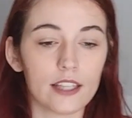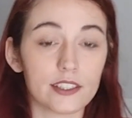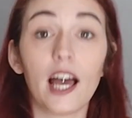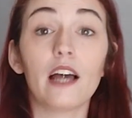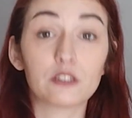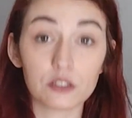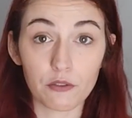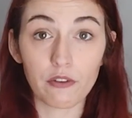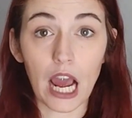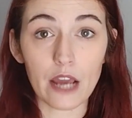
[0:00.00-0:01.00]
They have to
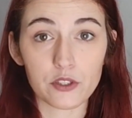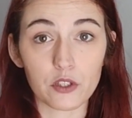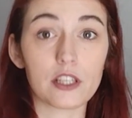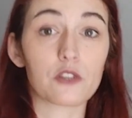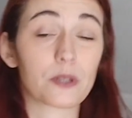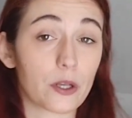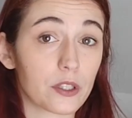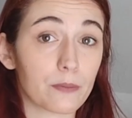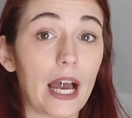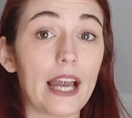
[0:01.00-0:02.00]
survive, so they're
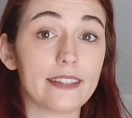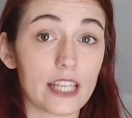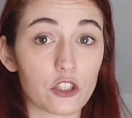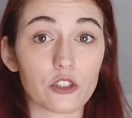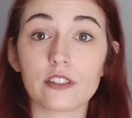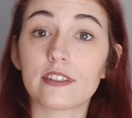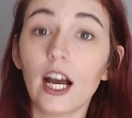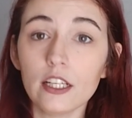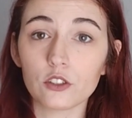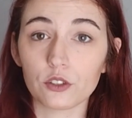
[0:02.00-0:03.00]
surrounded by dangerous
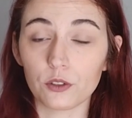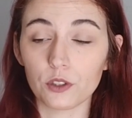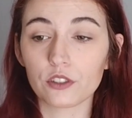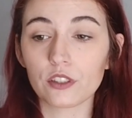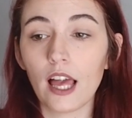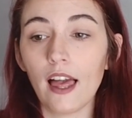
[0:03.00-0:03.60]
dinosaurs.